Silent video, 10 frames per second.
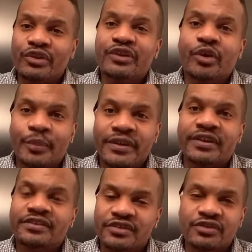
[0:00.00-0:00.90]
hope he gets
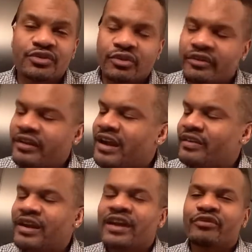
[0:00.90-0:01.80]
his daughter.
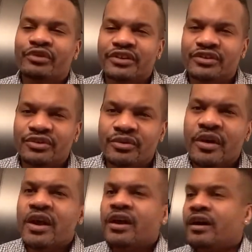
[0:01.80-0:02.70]
I really do.
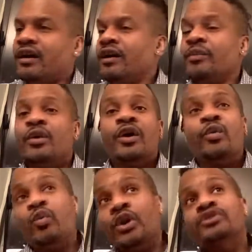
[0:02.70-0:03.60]

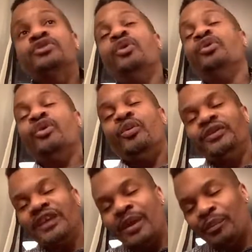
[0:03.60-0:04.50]
What's going on with
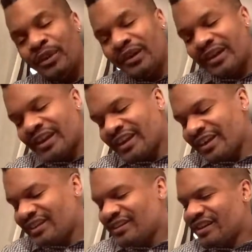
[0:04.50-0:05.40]
that
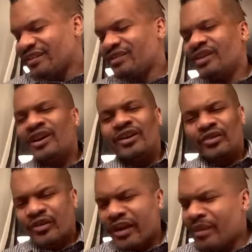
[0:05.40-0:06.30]
plane and
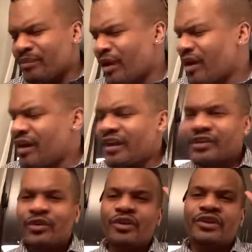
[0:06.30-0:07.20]
Grandma and
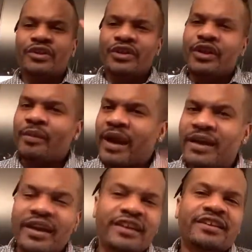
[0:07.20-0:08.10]
all of them?
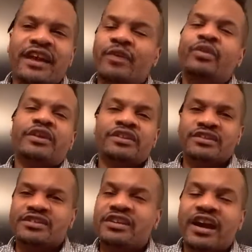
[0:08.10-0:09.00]
I need to
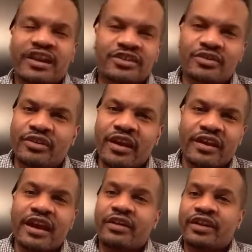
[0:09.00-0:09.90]
see how that's
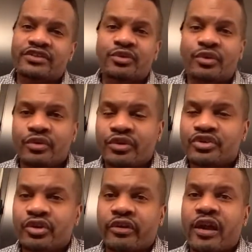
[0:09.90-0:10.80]
all gonna
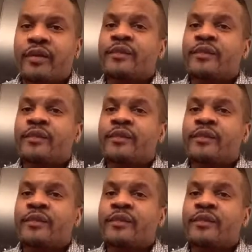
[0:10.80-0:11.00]
turn out.